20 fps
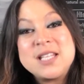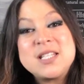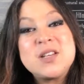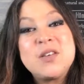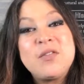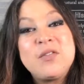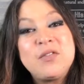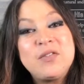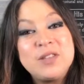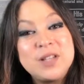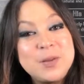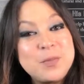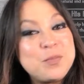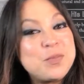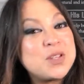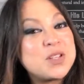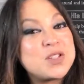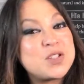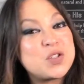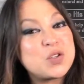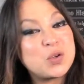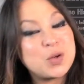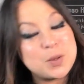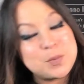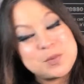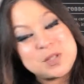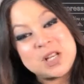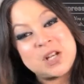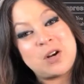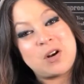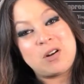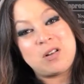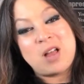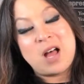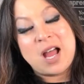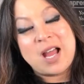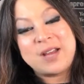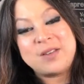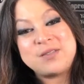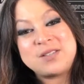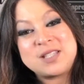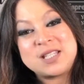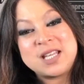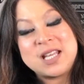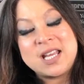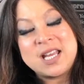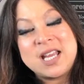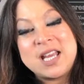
to flip the script in our lives,